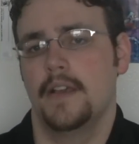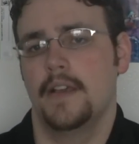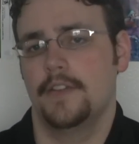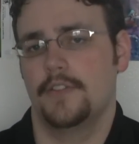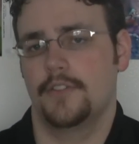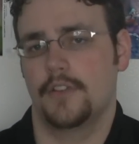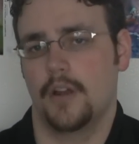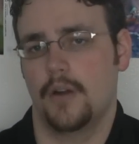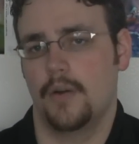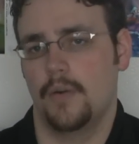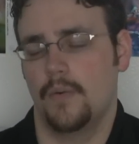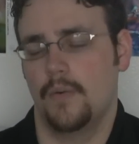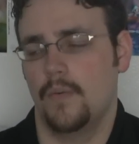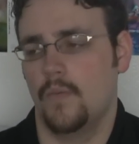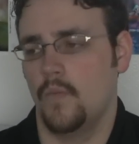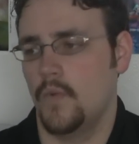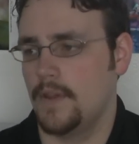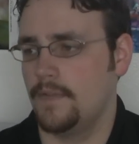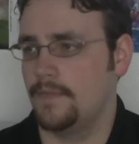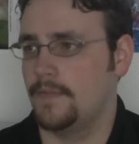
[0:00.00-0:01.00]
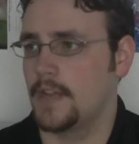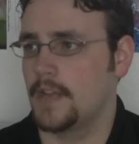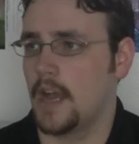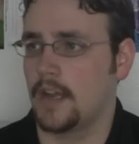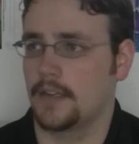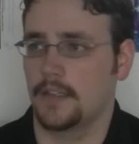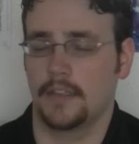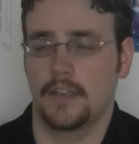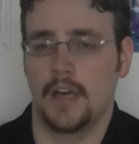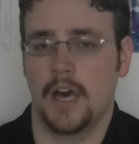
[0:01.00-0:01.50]
So we've
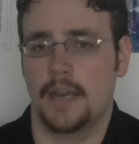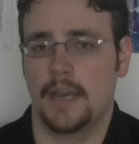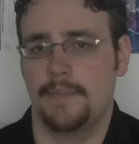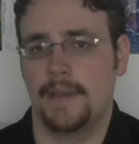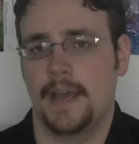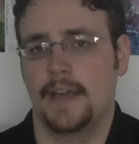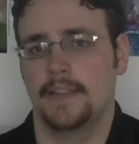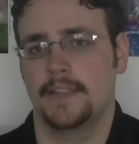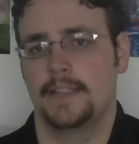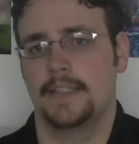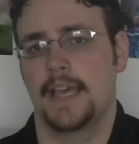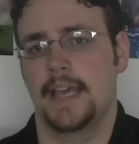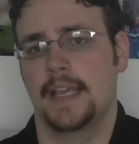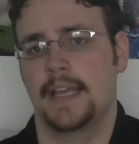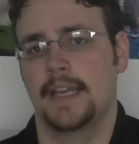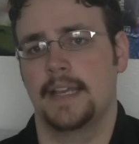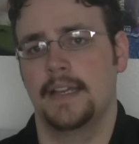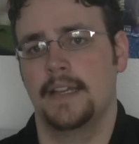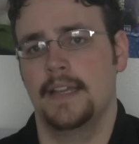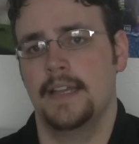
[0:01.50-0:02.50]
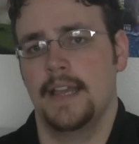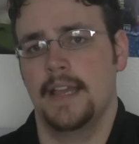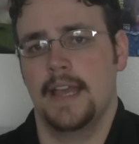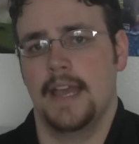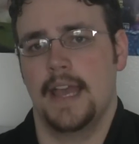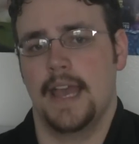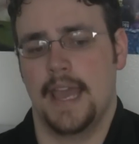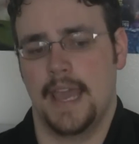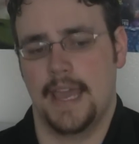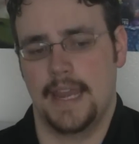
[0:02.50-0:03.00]
talked a lot about the Sega,
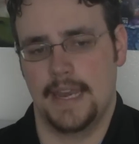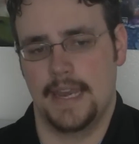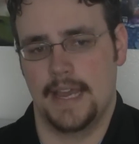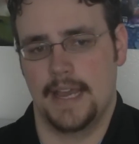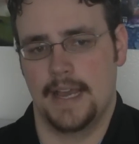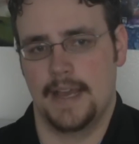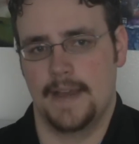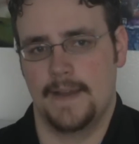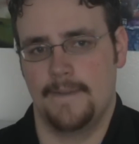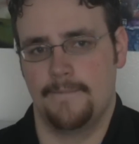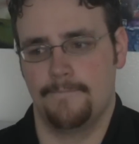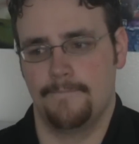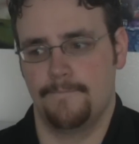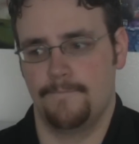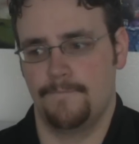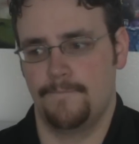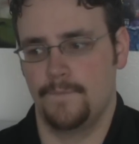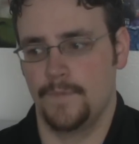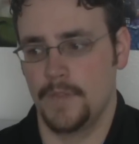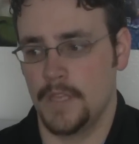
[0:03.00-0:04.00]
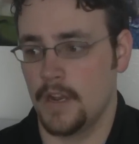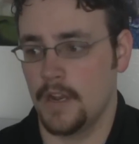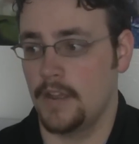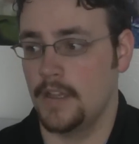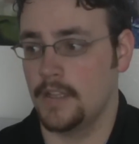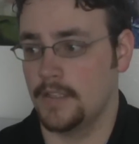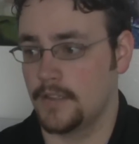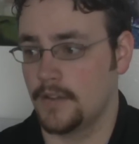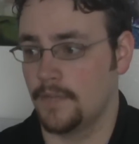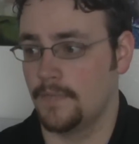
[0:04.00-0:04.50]
and you know,
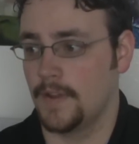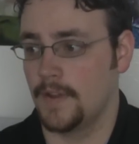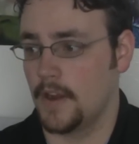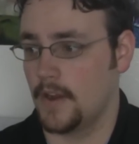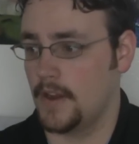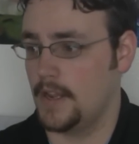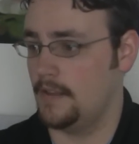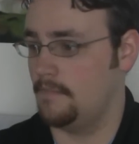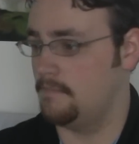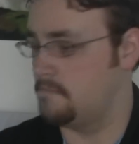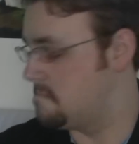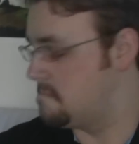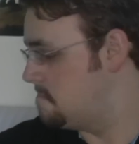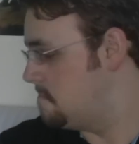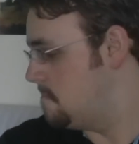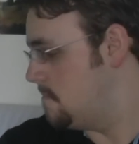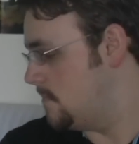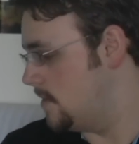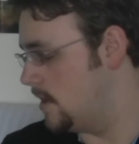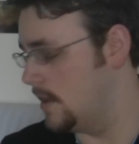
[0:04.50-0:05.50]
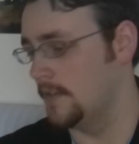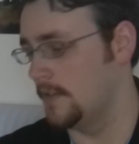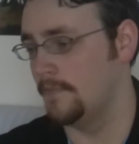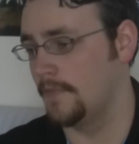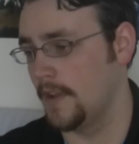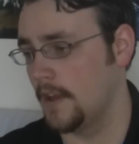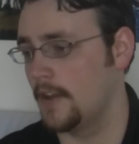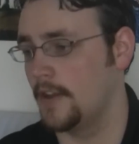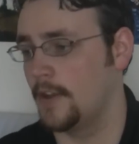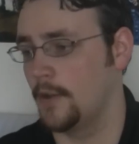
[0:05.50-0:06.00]
it's a very
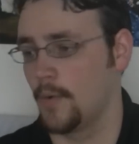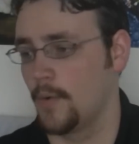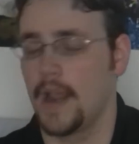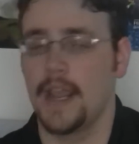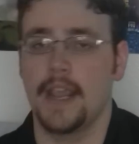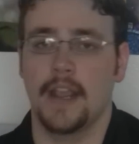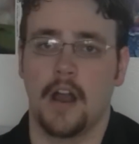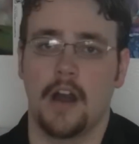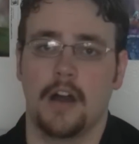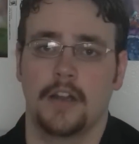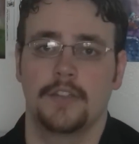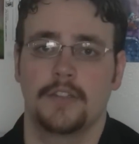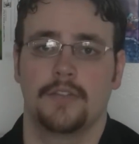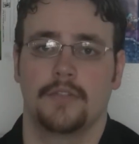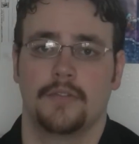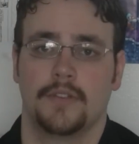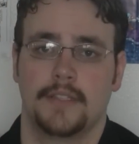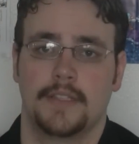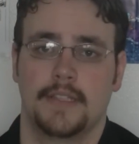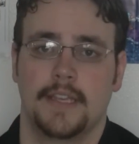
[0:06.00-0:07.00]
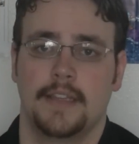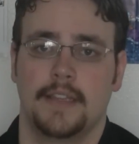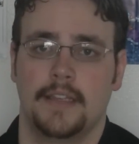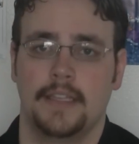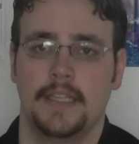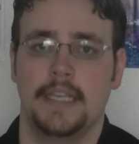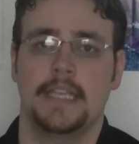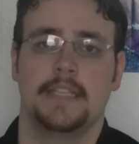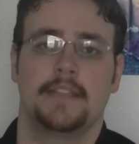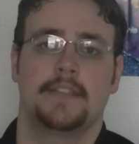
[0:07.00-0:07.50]
great console to say the
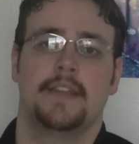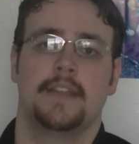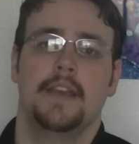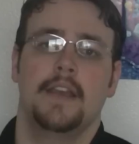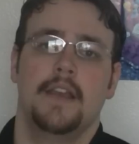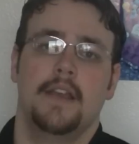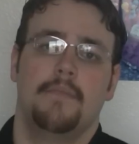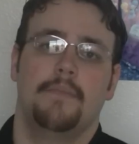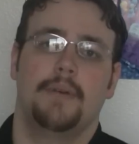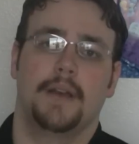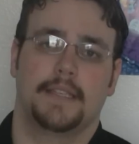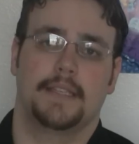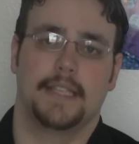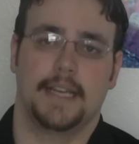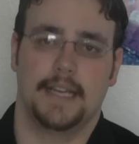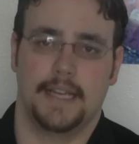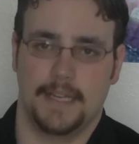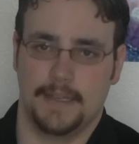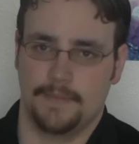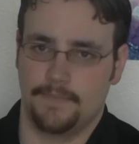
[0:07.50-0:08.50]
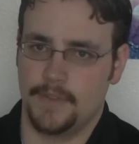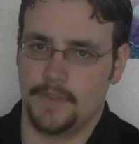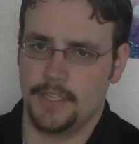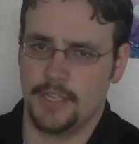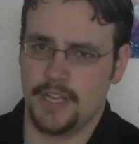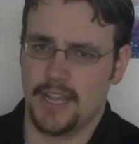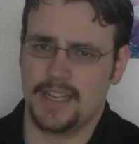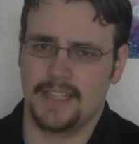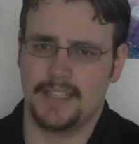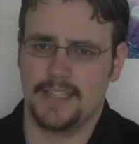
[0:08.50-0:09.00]
least. But the
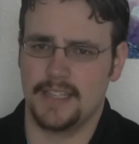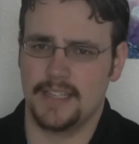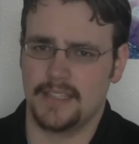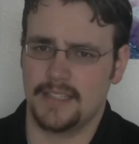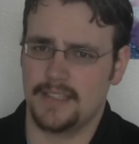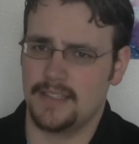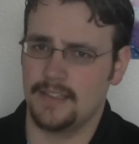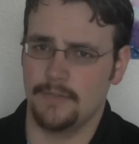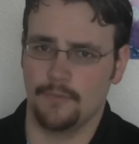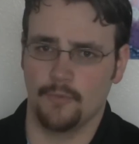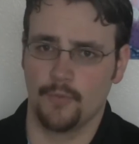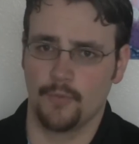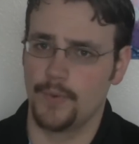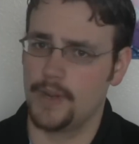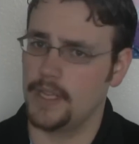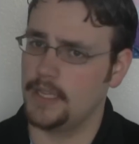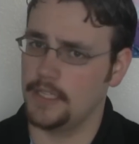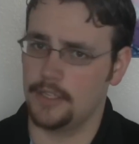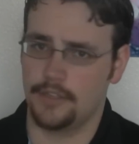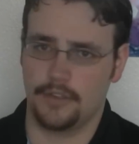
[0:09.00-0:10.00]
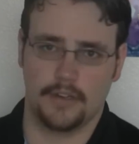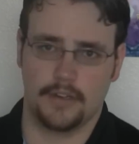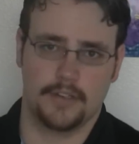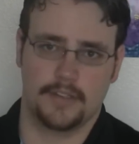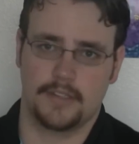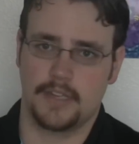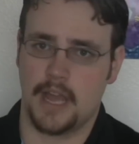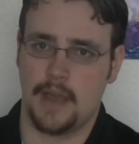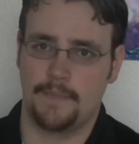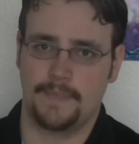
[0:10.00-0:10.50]
Genesis really should have
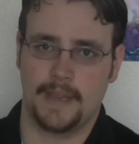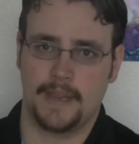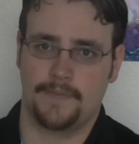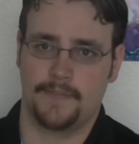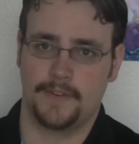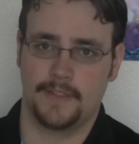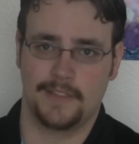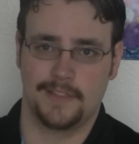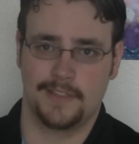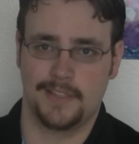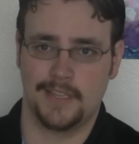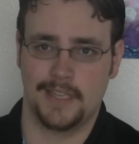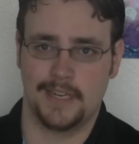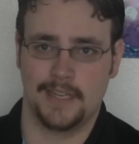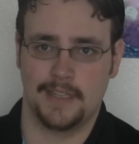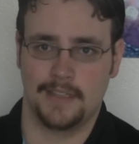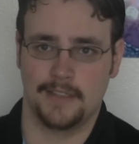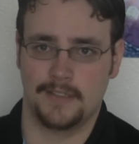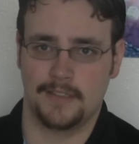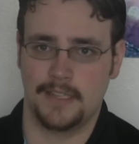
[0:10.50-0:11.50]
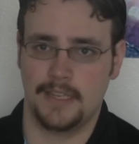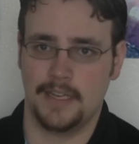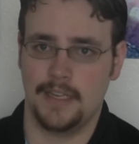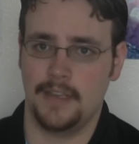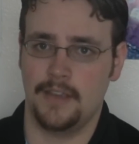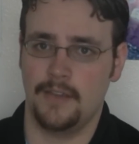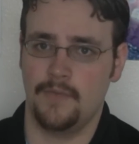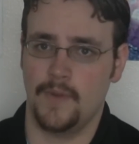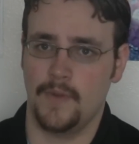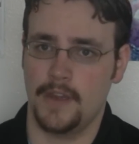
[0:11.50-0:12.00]
stopped after the CD. The
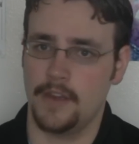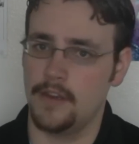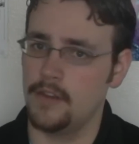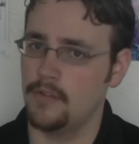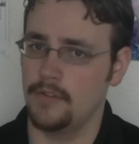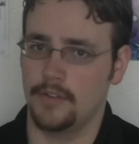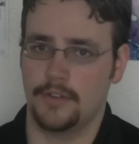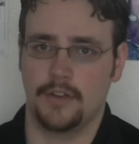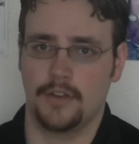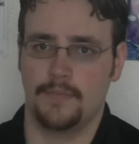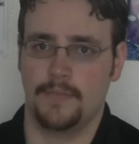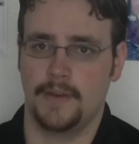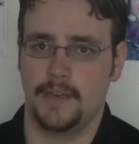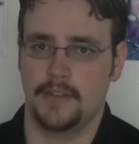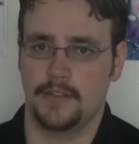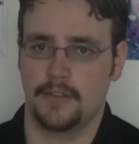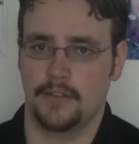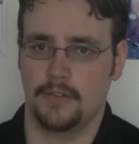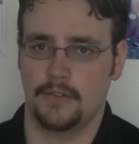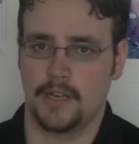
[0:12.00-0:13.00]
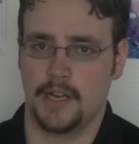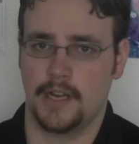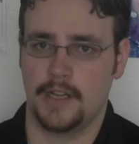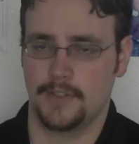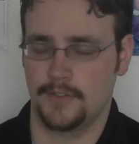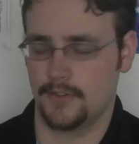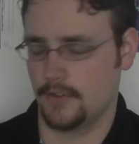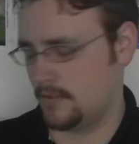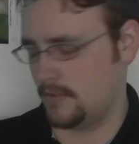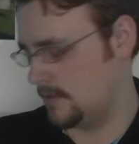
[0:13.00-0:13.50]
CD, we knew it should have been its own
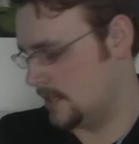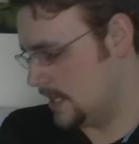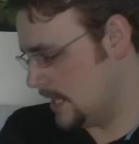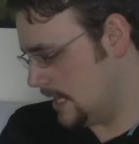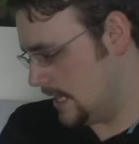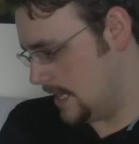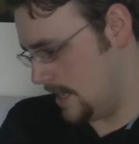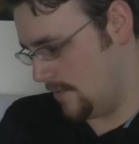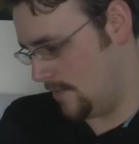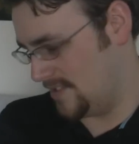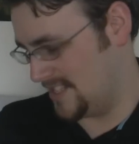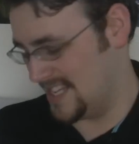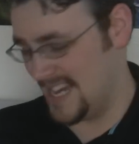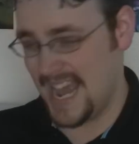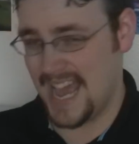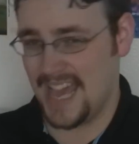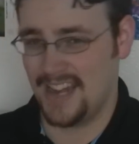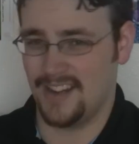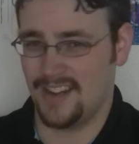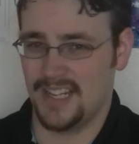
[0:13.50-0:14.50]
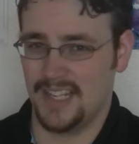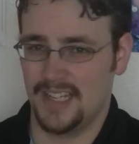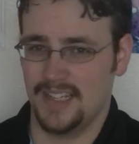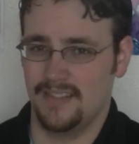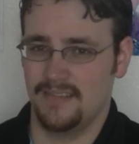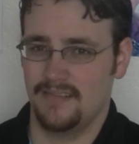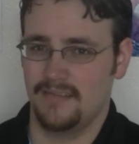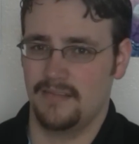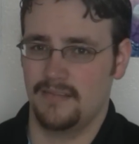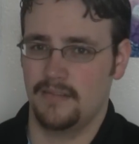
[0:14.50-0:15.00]
console. It was an
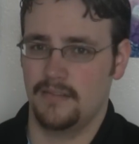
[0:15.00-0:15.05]
add-on.